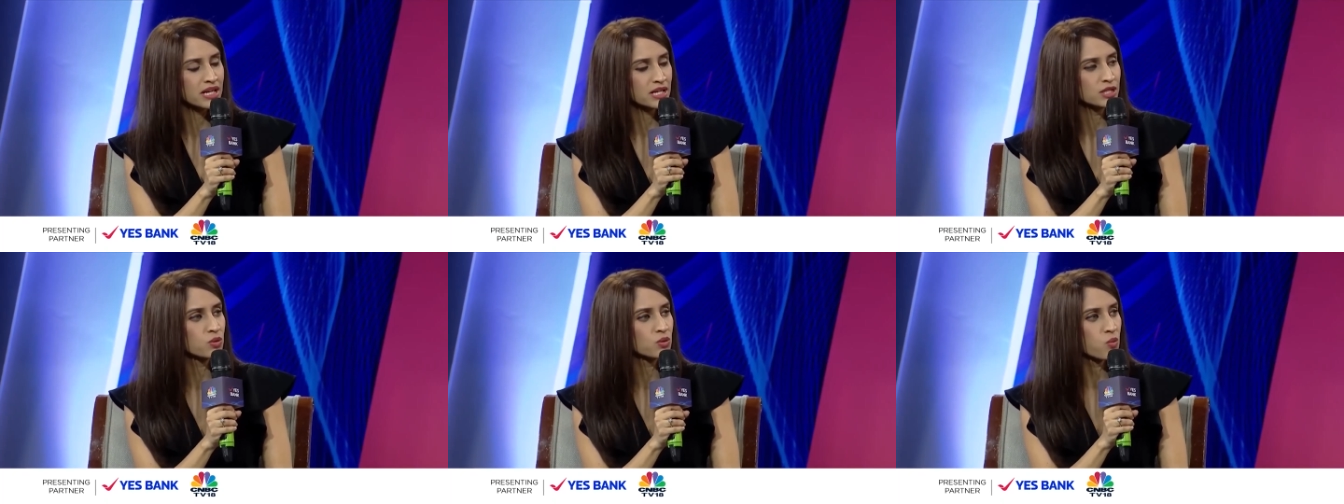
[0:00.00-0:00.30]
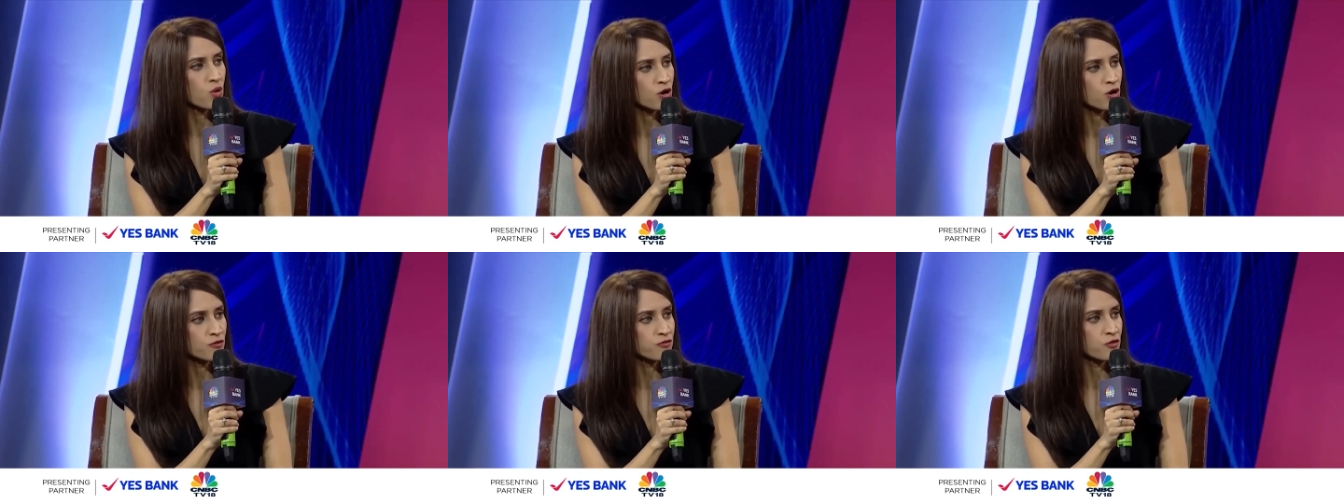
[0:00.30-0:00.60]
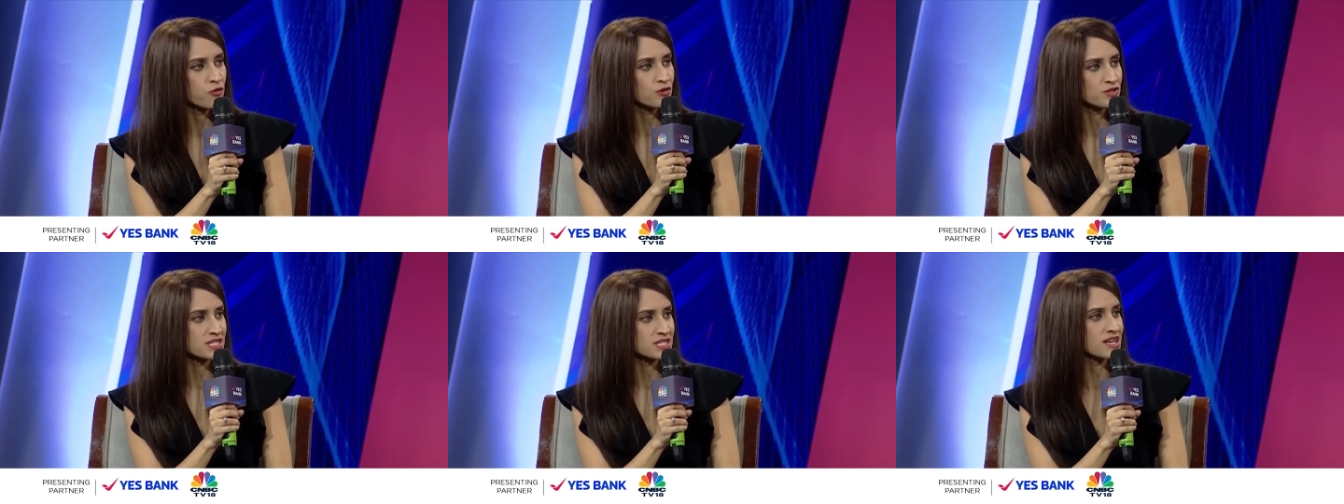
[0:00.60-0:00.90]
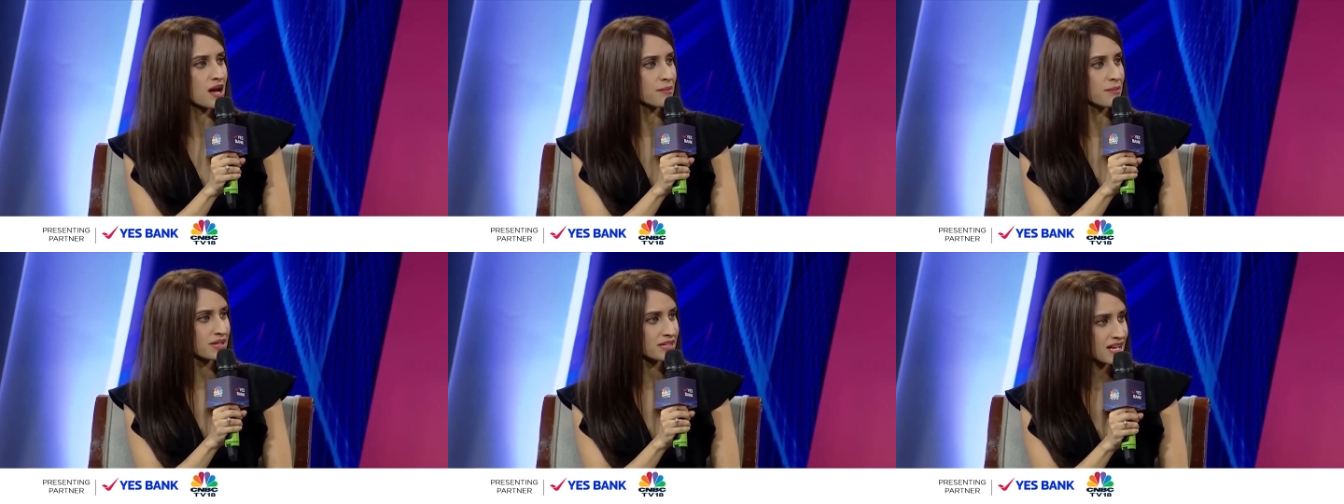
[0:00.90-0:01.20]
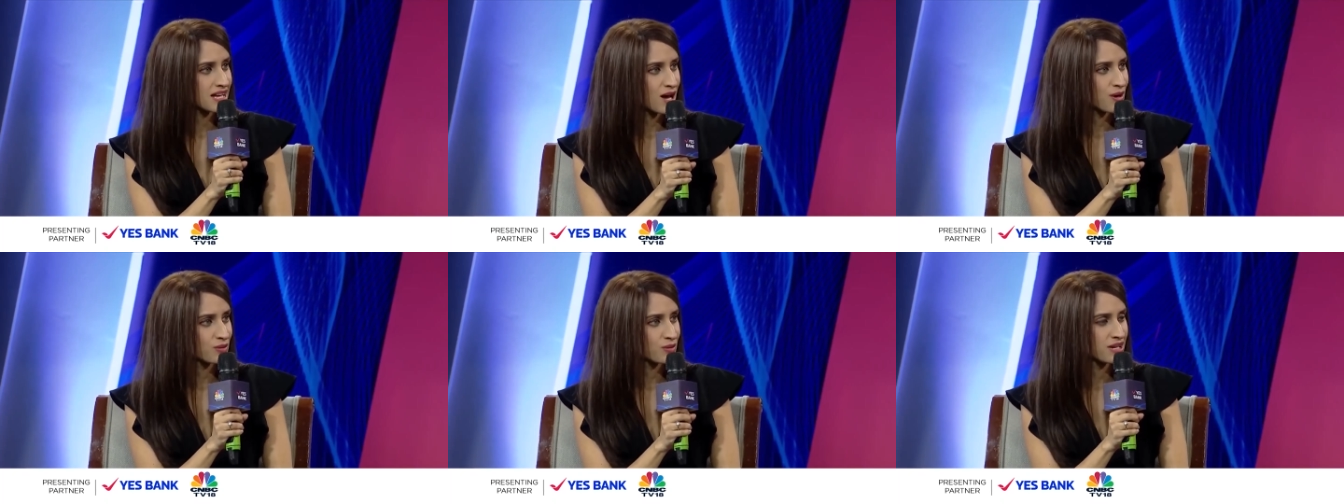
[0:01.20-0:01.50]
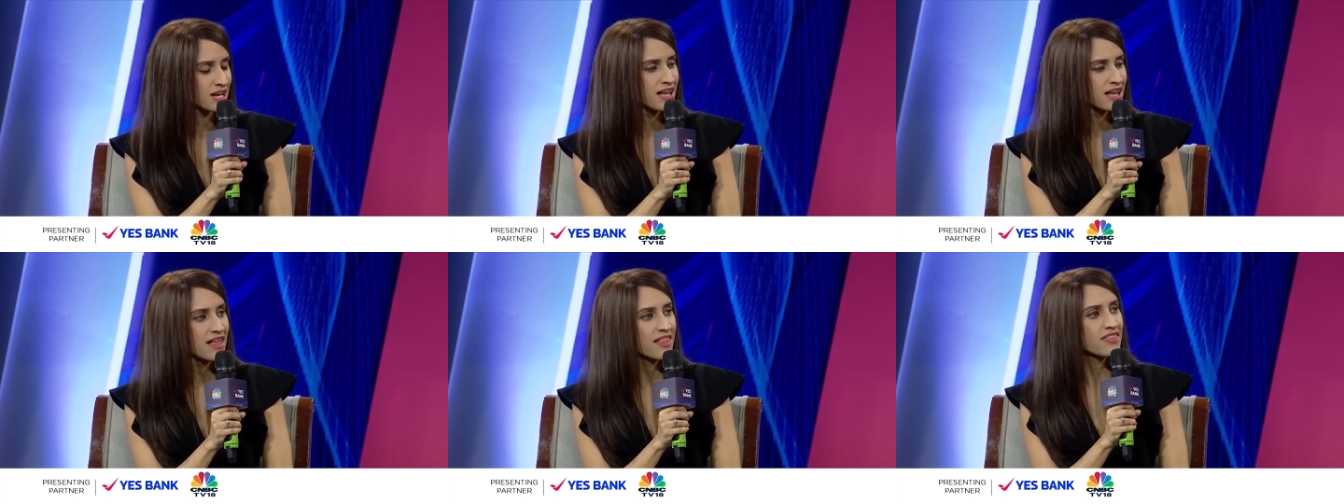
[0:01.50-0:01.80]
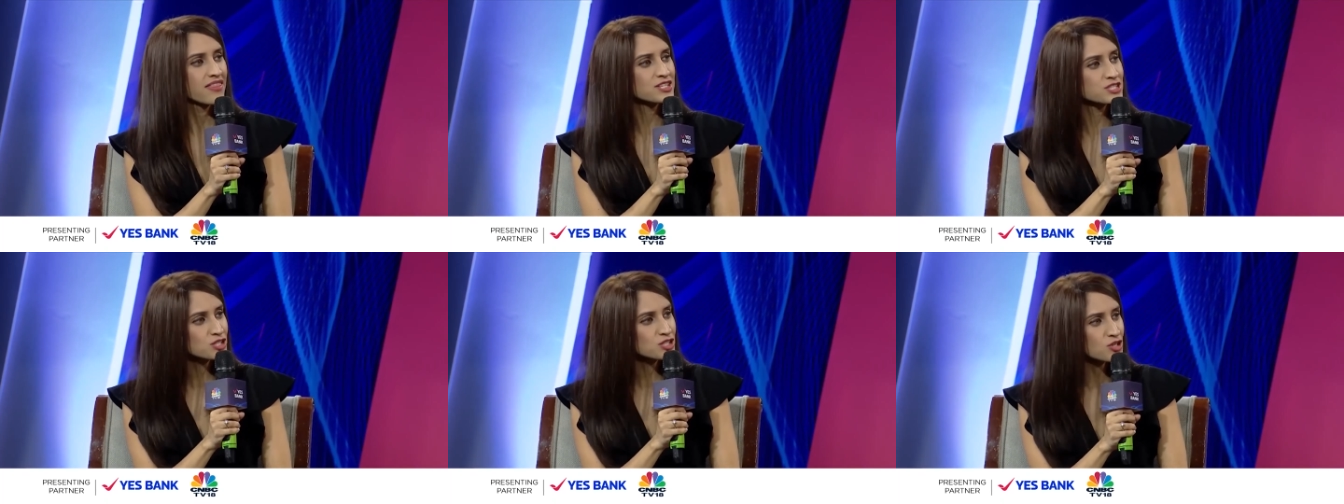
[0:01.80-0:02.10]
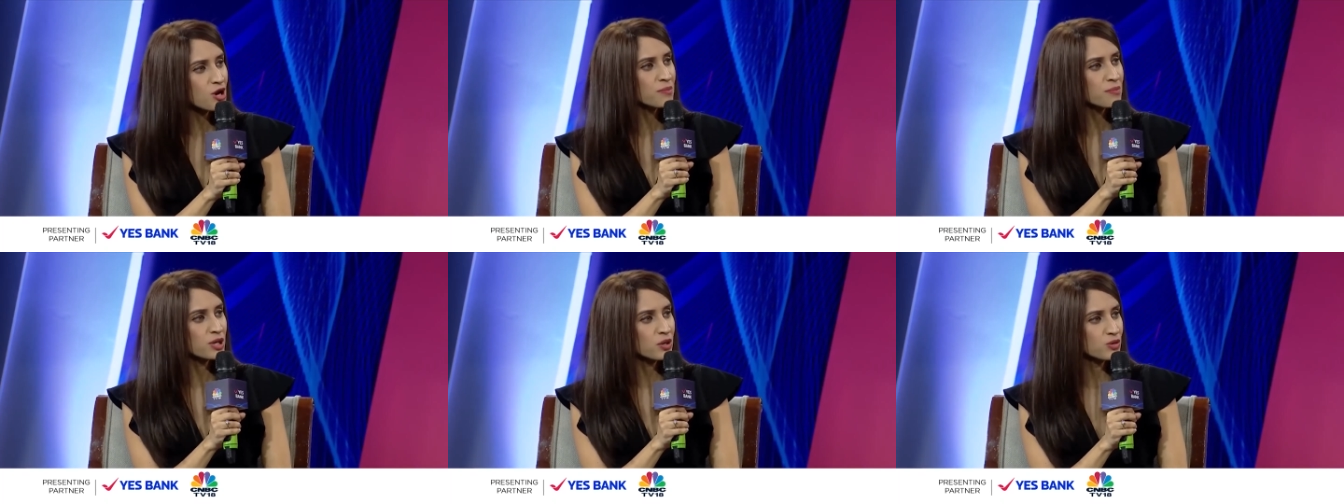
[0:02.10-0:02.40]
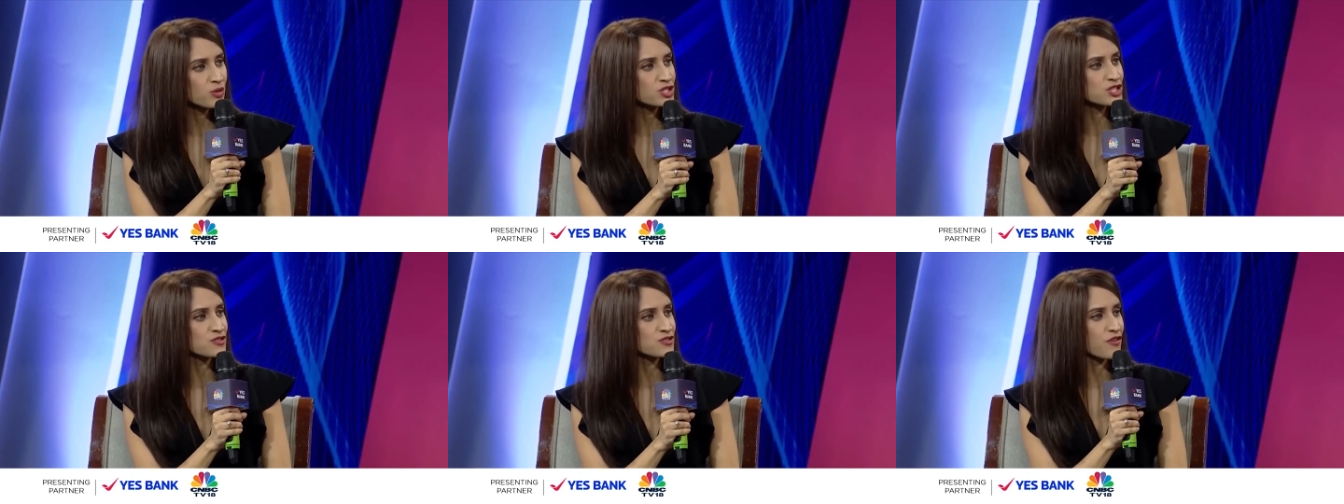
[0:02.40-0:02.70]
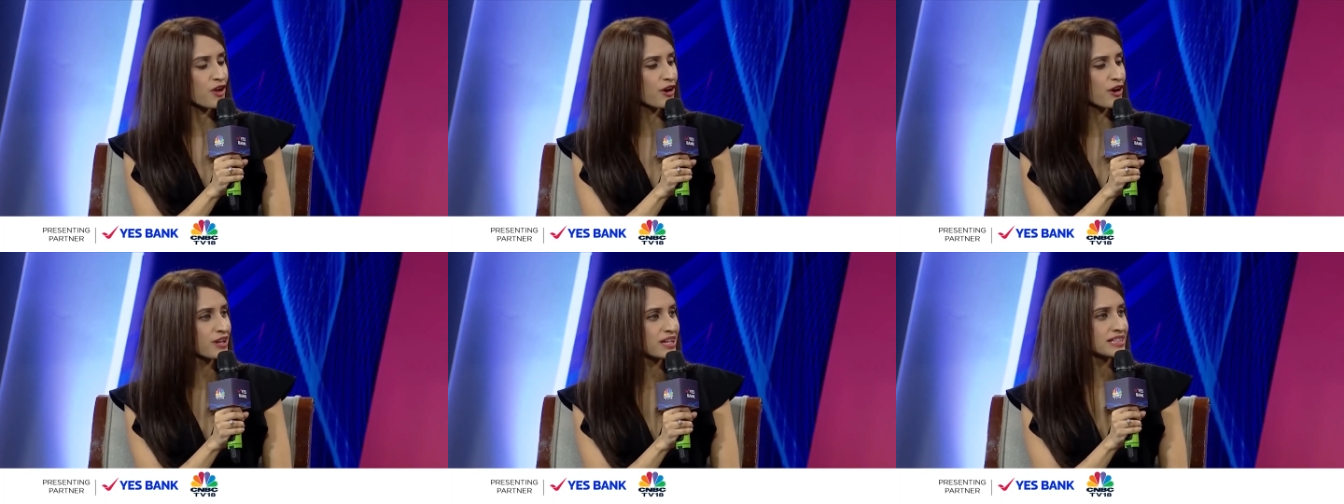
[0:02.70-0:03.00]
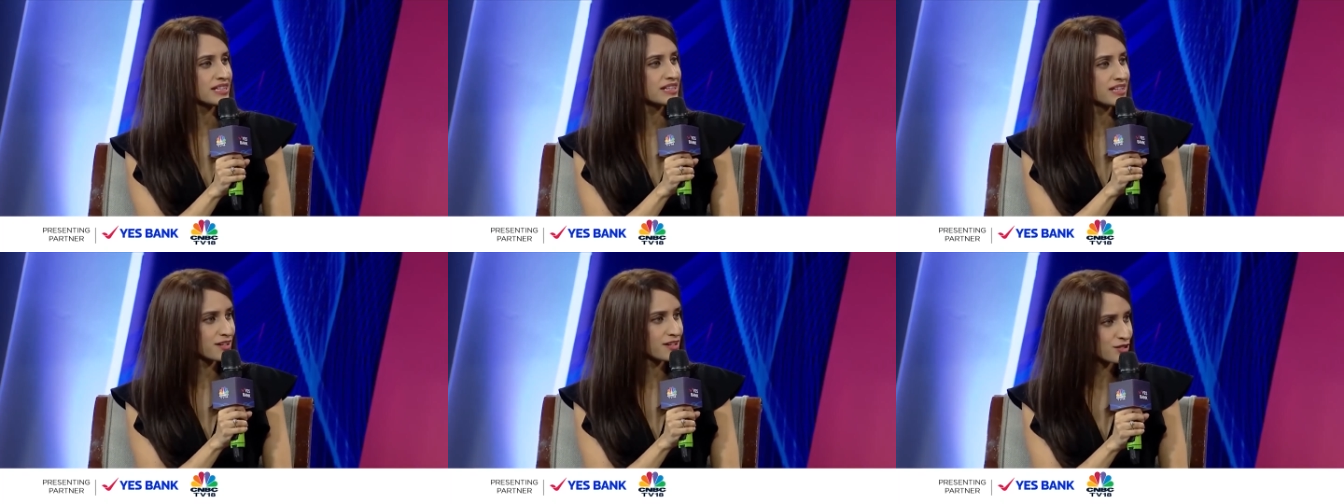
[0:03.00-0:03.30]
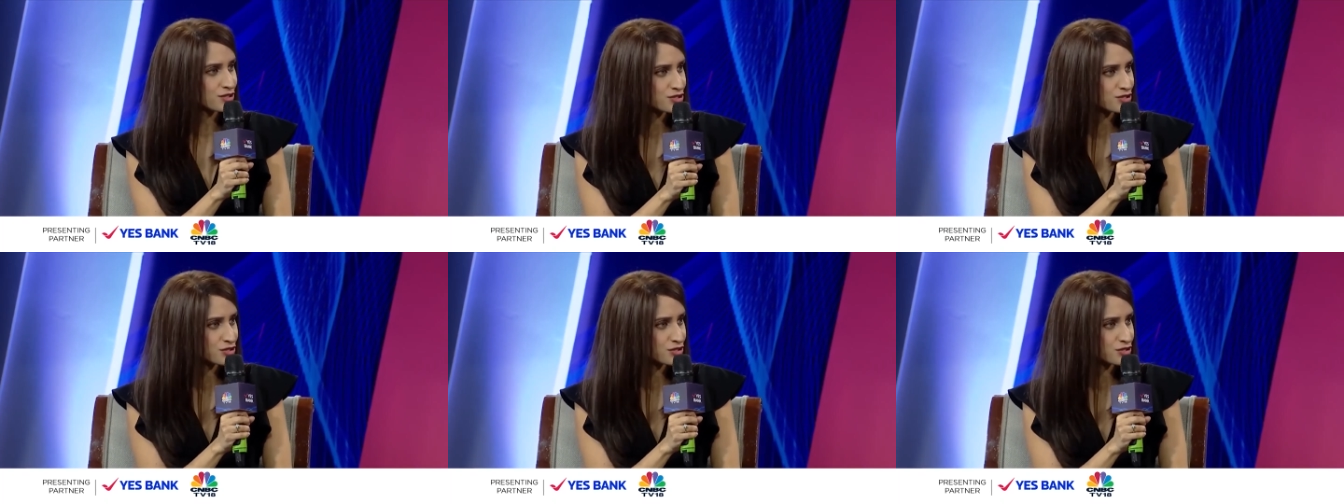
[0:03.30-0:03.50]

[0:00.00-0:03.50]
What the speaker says: in the workforce coming down. That's a topic which is very dear